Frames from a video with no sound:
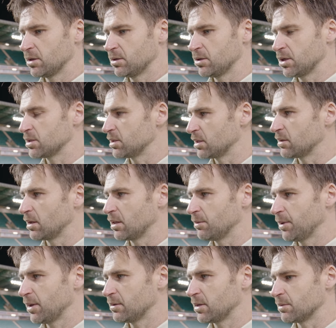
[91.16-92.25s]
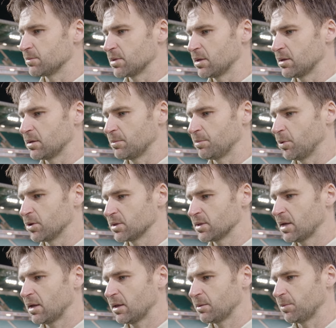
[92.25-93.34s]
chasing your tail a bit in terms of the points
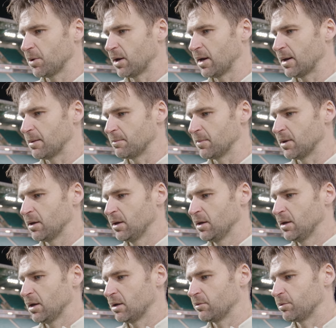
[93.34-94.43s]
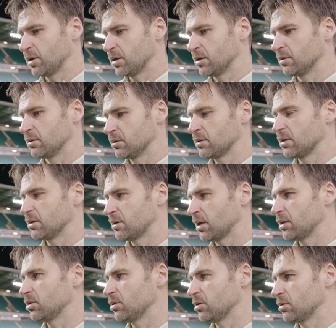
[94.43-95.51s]
tally, but if we can
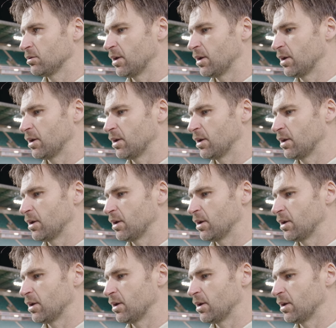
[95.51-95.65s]
continue